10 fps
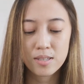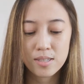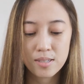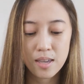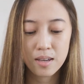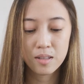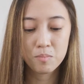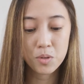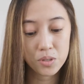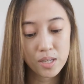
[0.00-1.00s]
Snail
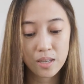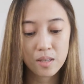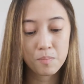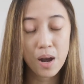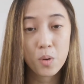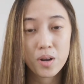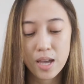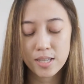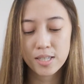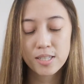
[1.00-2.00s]
Mucin Power
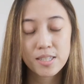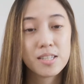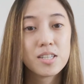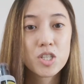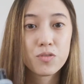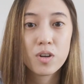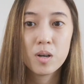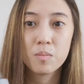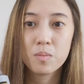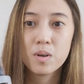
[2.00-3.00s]
Essence. This is
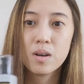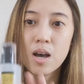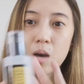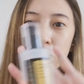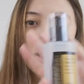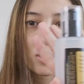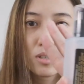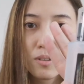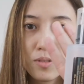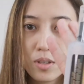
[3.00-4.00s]
from, I'm not
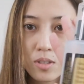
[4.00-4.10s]
sure if you